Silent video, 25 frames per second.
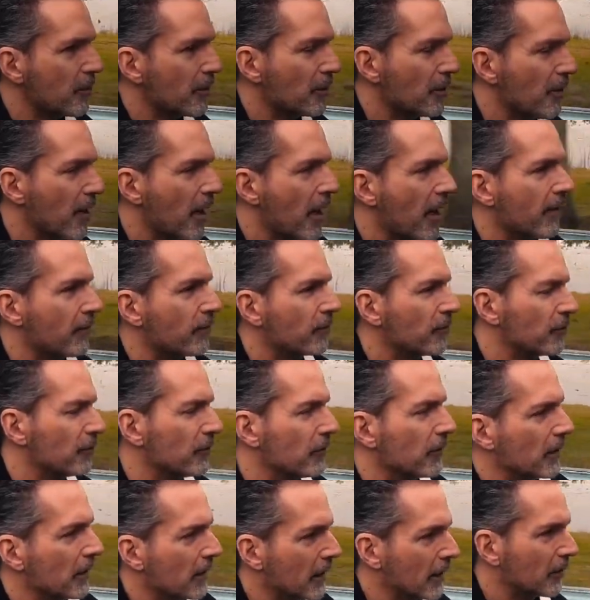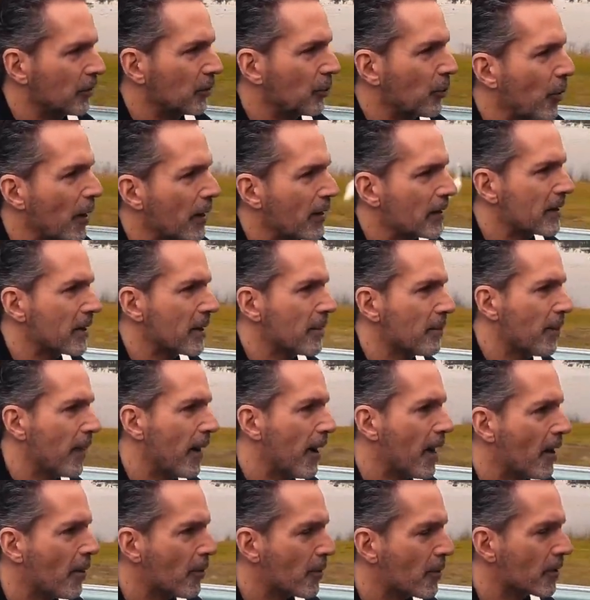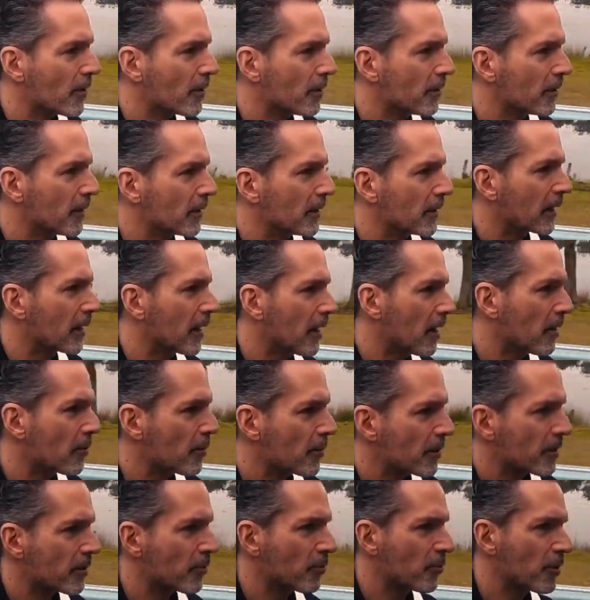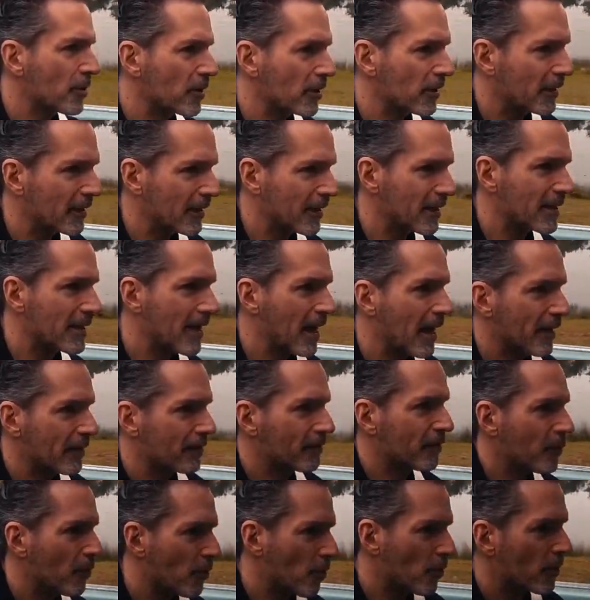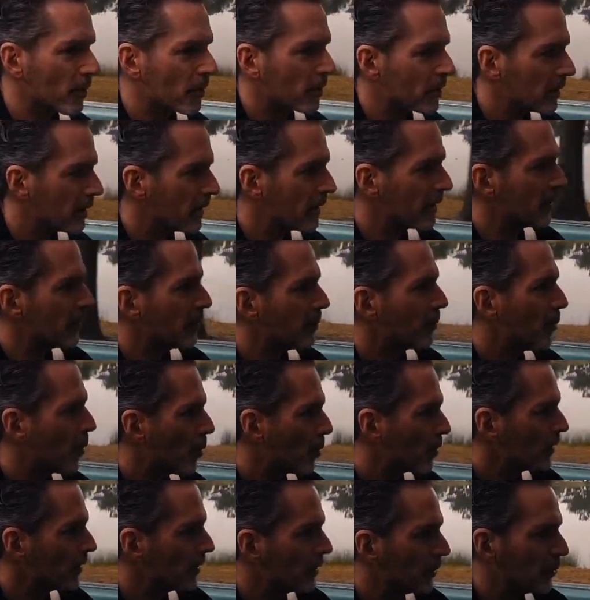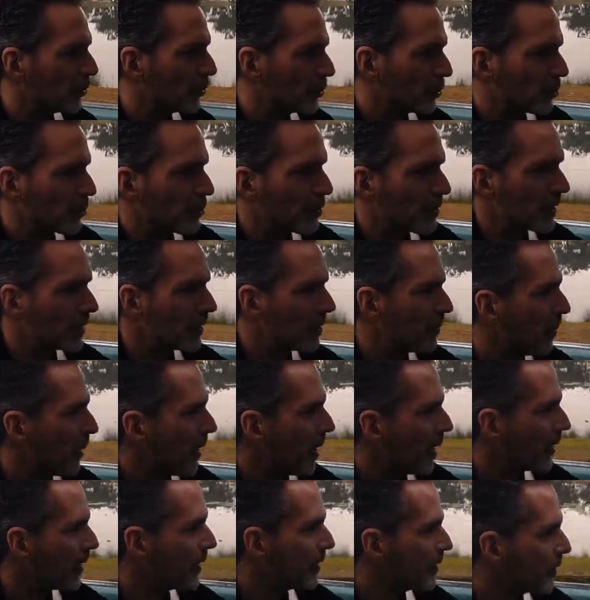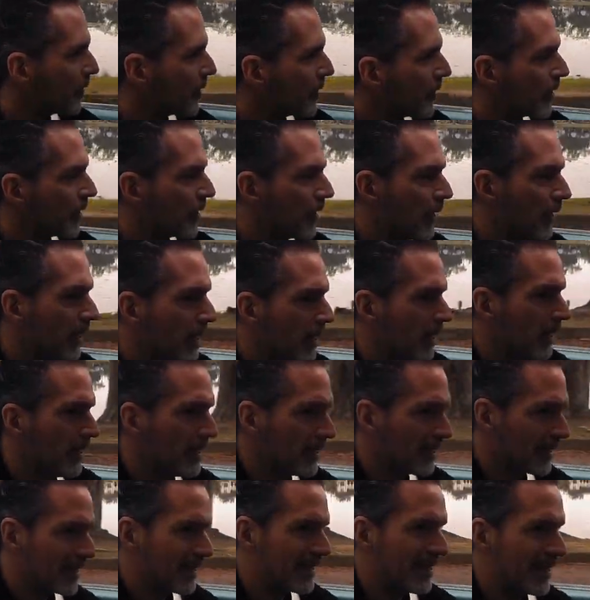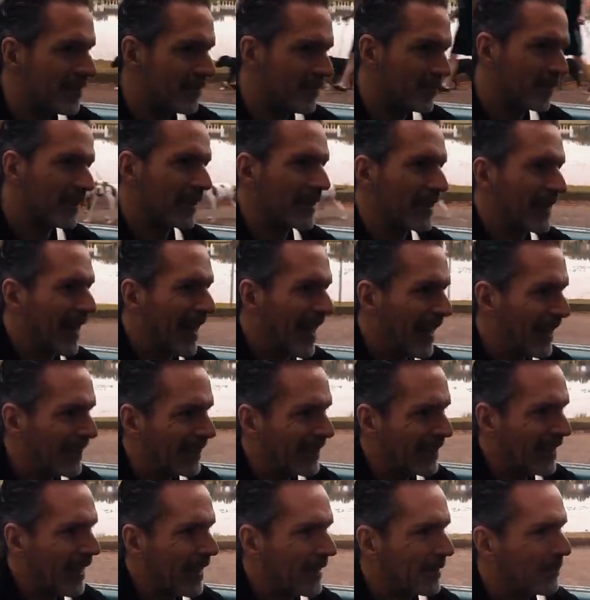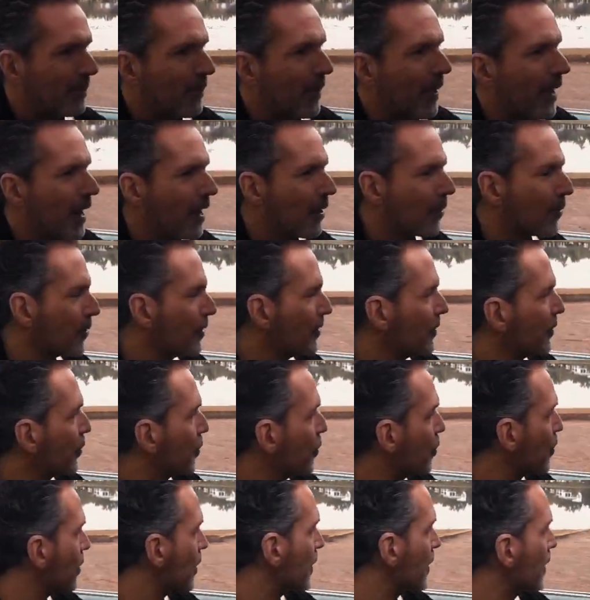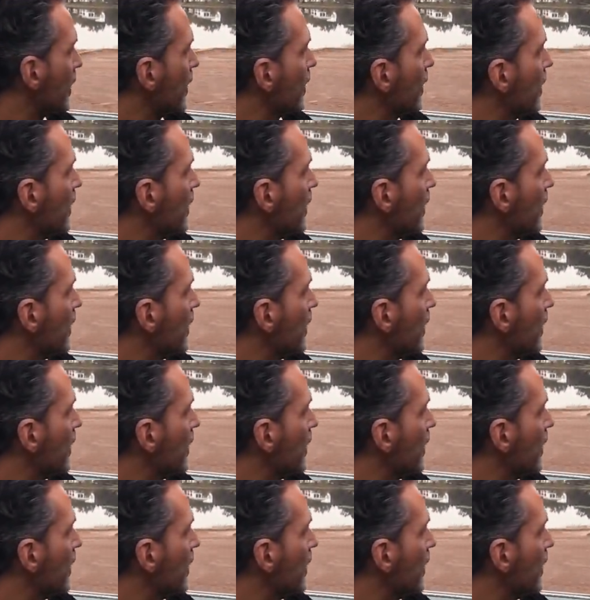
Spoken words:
when you have twice the power that the car was originally designed for, it's important to ensure that the body is very stiff and can handle that power and torque.